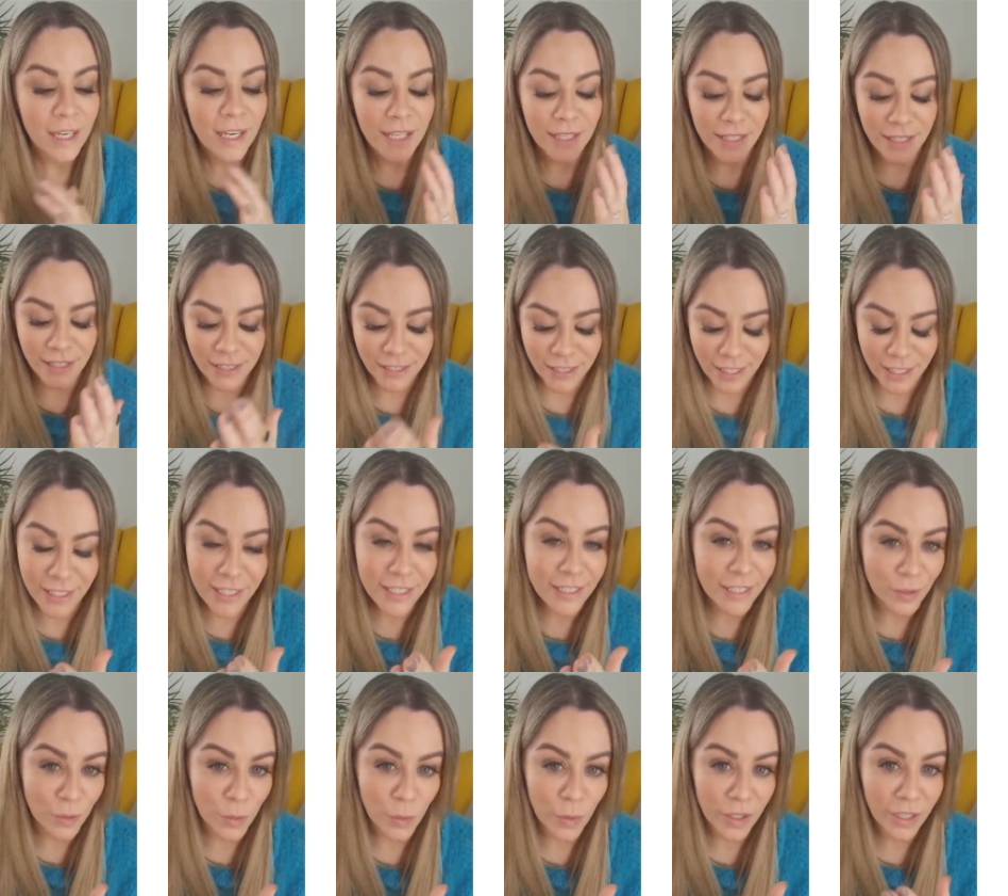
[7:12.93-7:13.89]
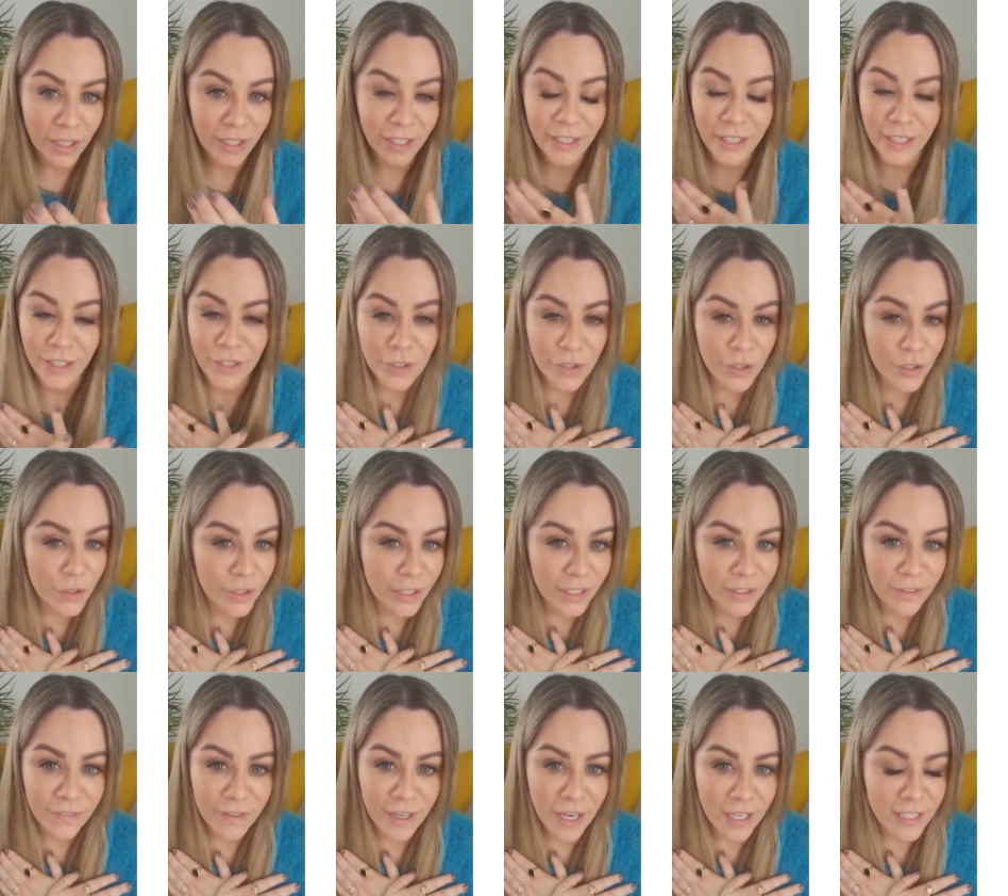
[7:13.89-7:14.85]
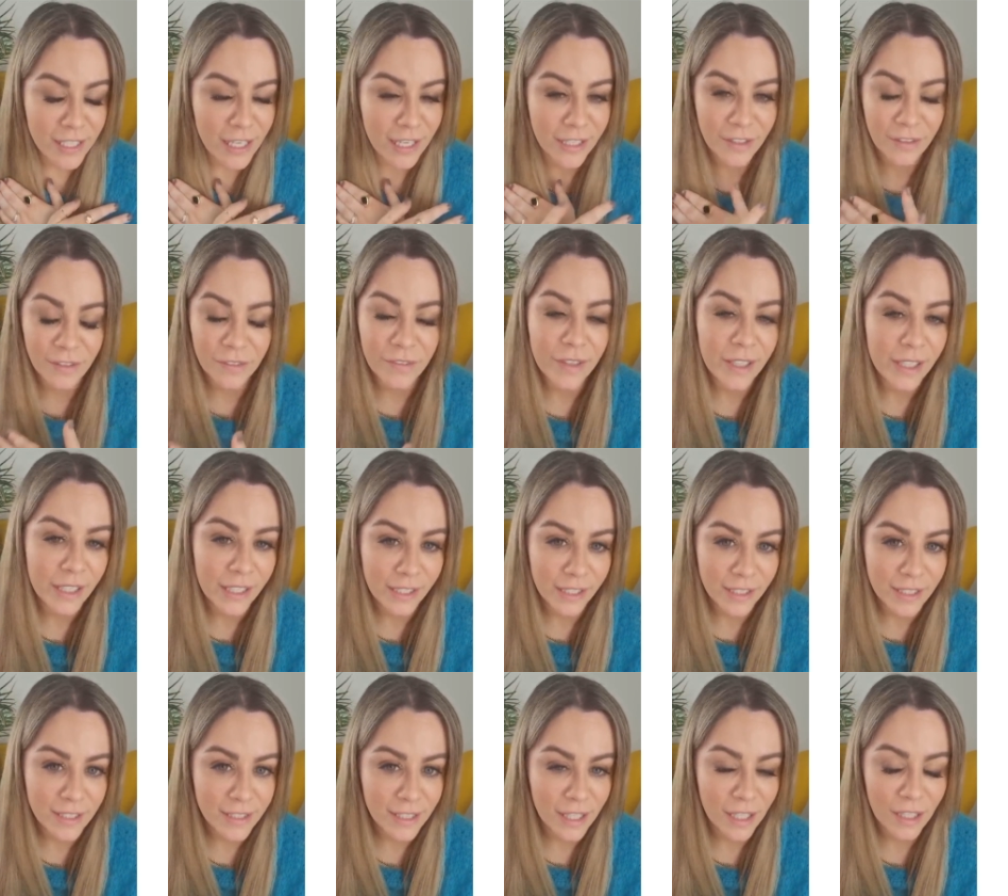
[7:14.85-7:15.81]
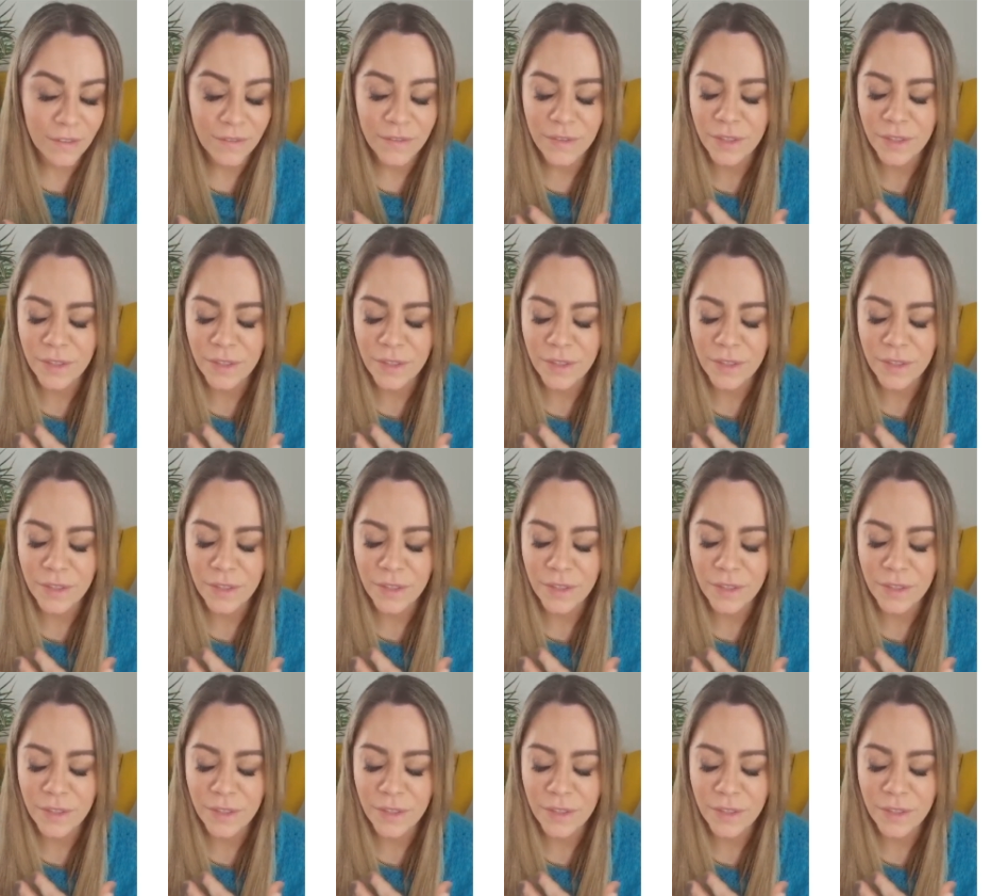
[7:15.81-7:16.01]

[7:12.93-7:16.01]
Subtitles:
the skin is an organ. It can truly affect how you feel in yourself.